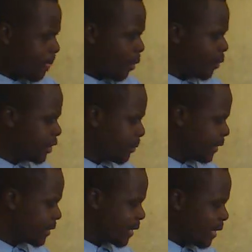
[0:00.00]
Which
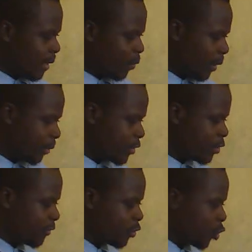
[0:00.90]
means we're going to
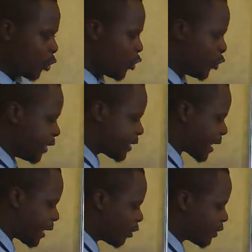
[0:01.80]
have 2 units
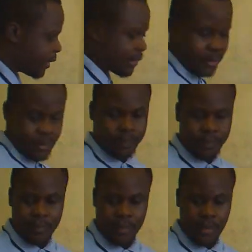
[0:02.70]
along this.
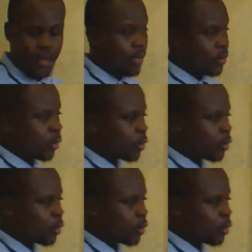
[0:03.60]
So